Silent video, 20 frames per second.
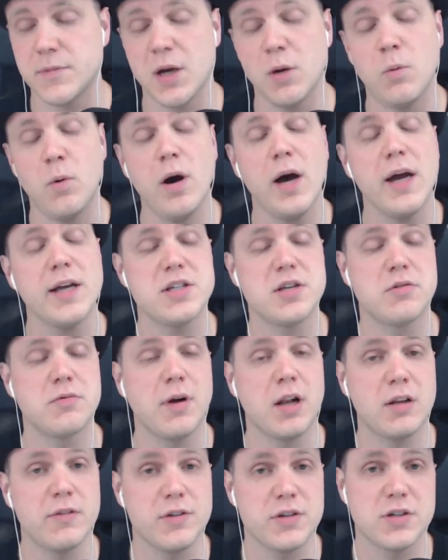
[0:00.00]
Now, why is this
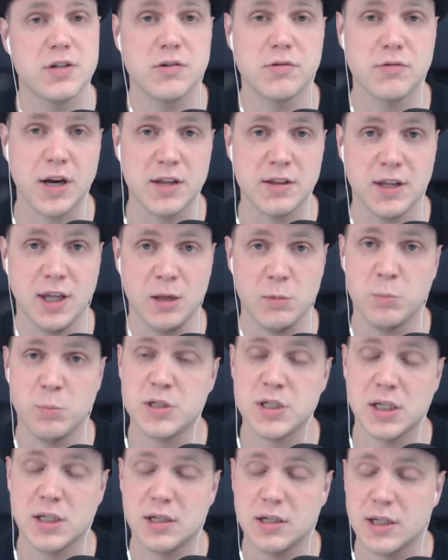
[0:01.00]
relevant to Wraith King
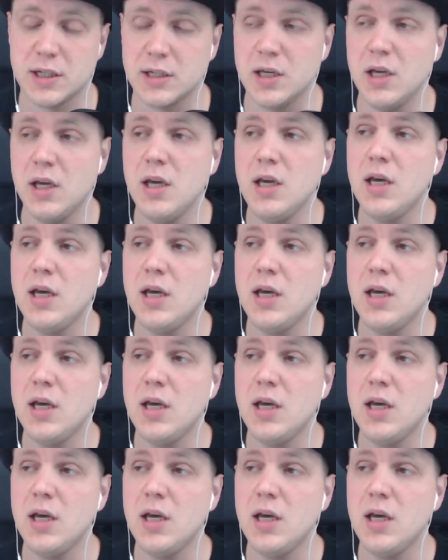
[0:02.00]
particularly?